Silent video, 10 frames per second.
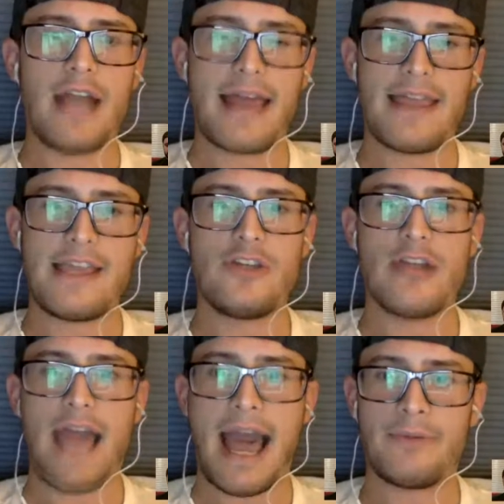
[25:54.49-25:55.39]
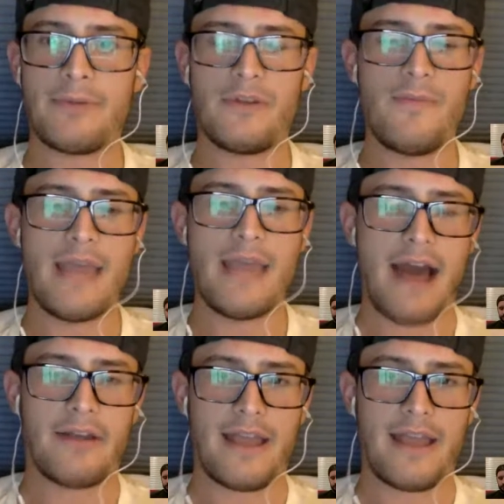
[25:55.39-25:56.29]
he should absolutely be
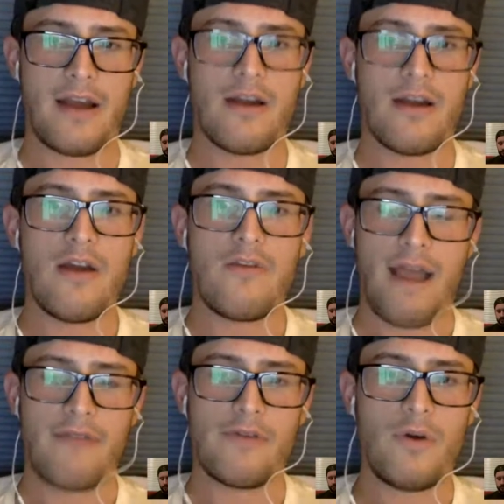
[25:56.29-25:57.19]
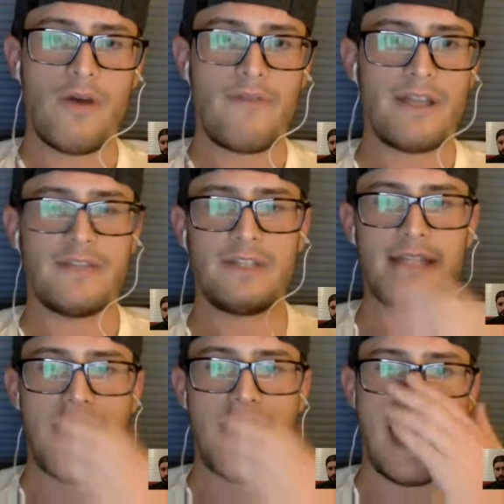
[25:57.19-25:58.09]
out there for every offensive
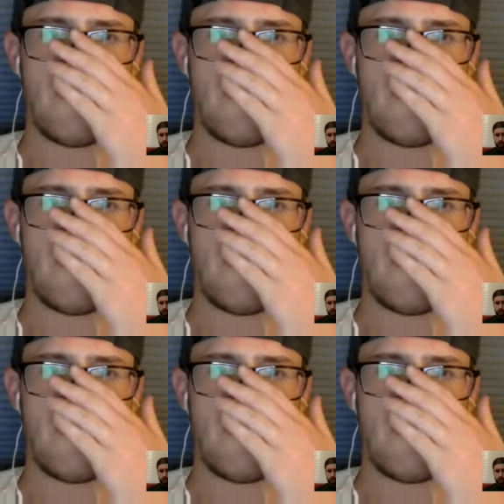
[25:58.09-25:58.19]
snap.